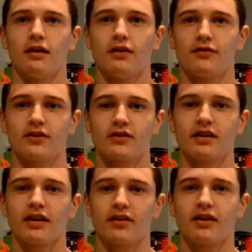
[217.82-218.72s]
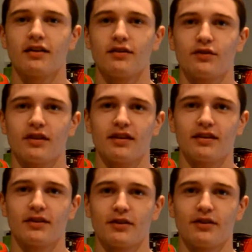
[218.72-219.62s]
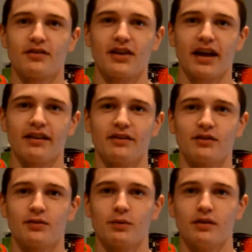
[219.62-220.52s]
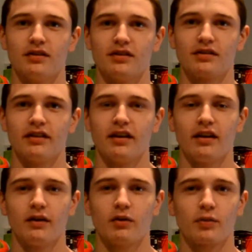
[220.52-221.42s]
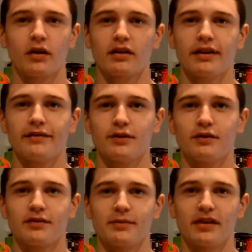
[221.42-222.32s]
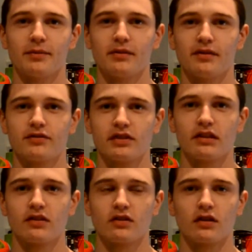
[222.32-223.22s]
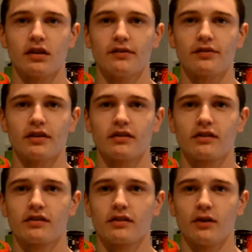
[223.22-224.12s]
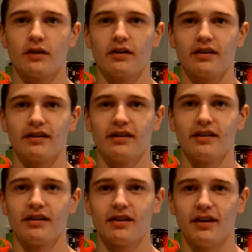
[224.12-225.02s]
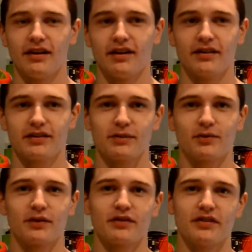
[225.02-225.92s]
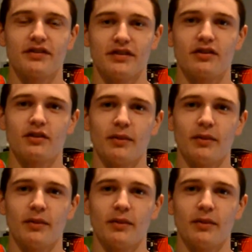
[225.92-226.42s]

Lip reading: The first thing I thought of when I heard of the challenge was we were probably going to have to use some type of statistical inference or some sort of statistical